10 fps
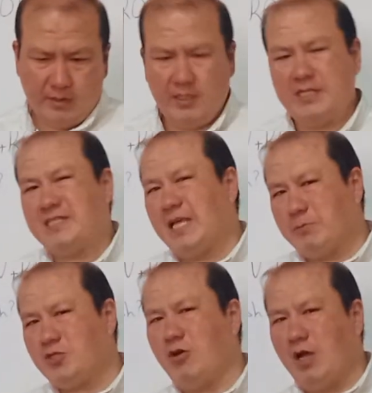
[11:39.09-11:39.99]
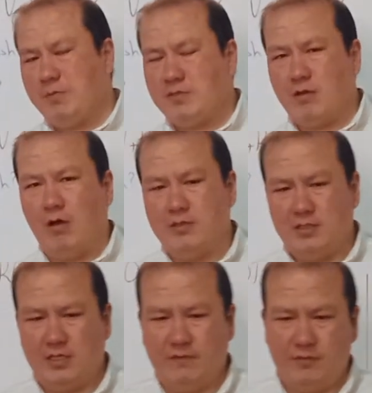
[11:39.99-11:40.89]
It sometimes causes
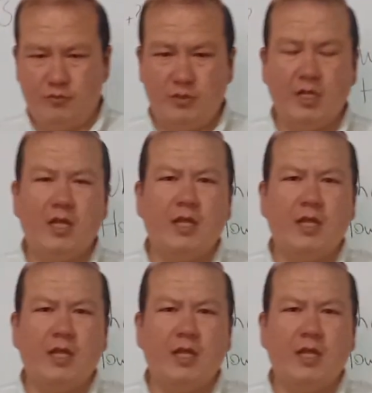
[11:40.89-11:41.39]
confusion.